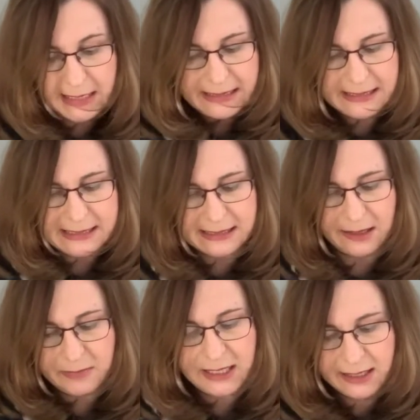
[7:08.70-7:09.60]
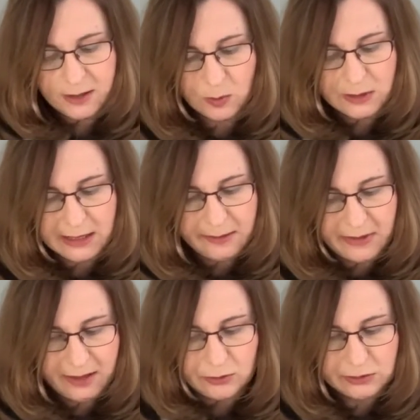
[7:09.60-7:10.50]
Some here will come
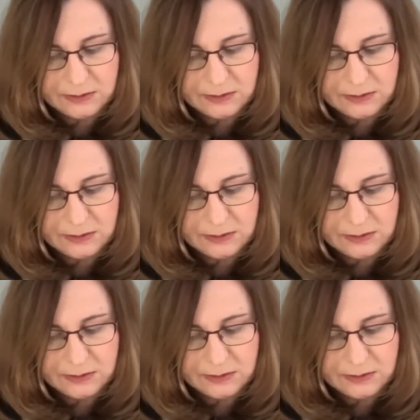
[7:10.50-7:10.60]
out,